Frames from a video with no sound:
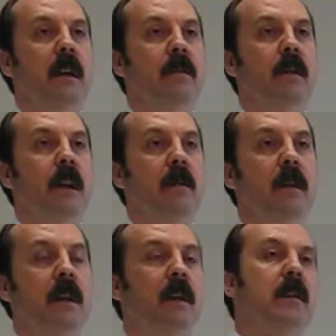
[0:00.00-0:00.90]
London for a
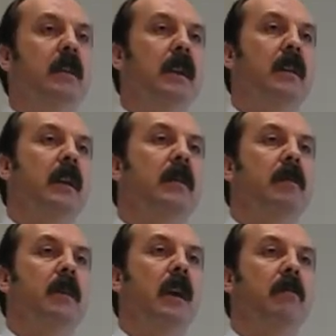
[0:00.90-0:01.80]
couple of years, and then they
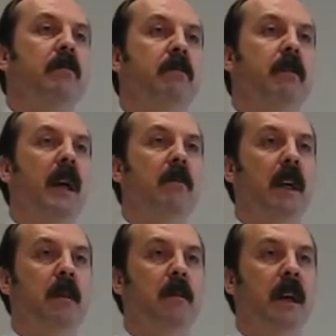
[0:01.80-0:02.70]
come back
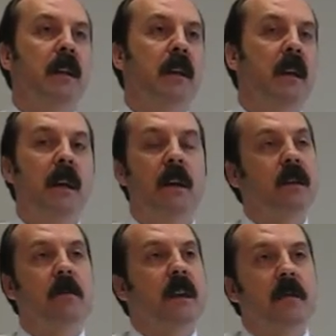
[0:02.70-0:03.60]
bigger and better.
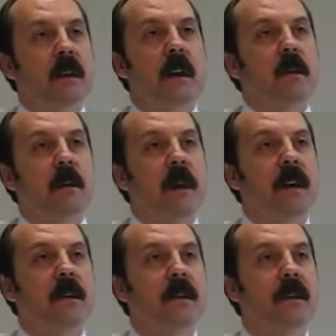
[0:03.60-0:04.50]
Sometimes they don't come
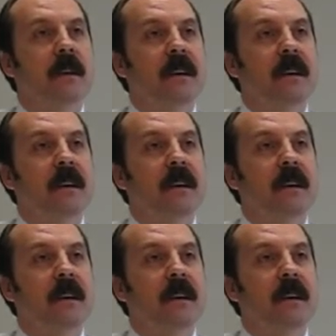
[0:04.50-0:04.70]
back at all,